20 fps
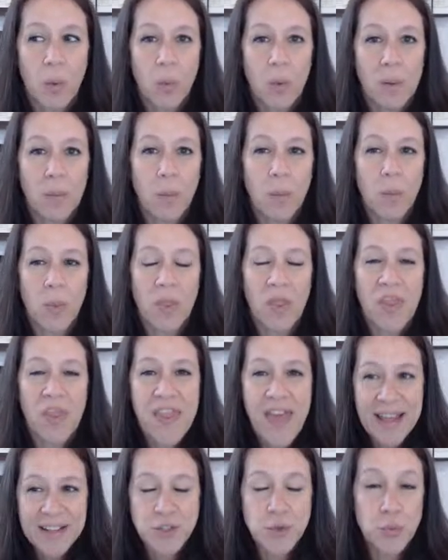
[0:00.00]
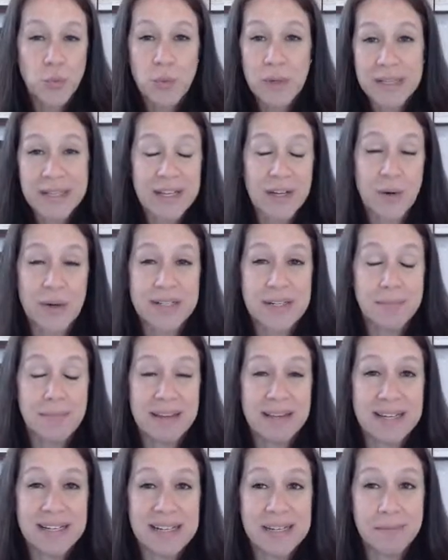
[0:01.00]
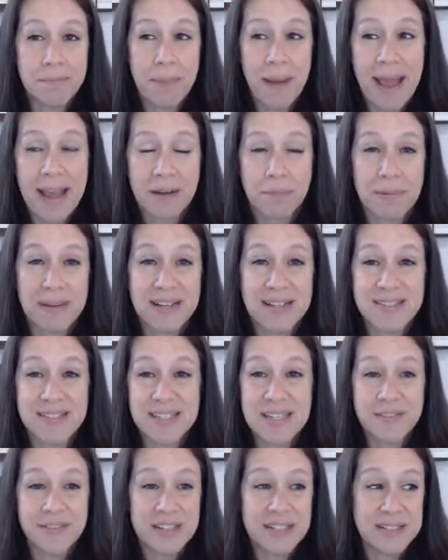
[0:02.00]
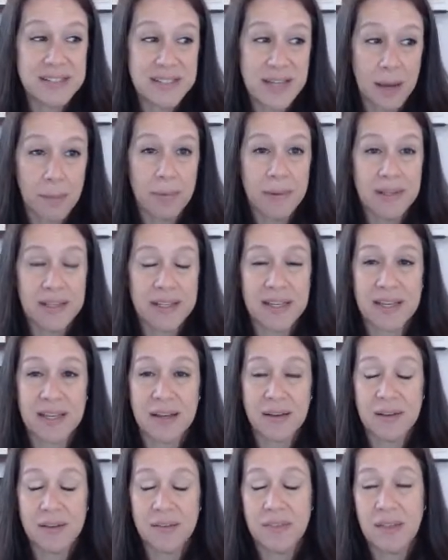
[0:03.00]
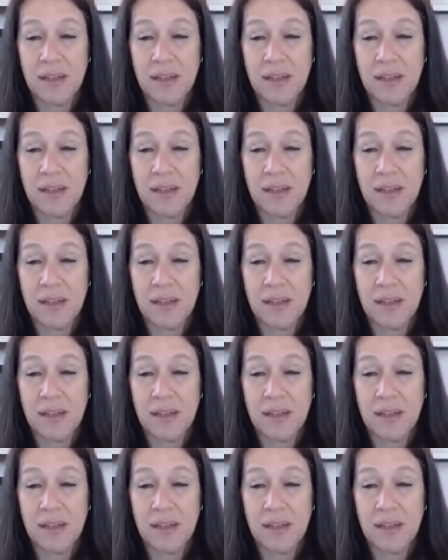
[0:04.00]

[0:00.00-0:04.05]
Well, that's really going to make an impact, because even doubling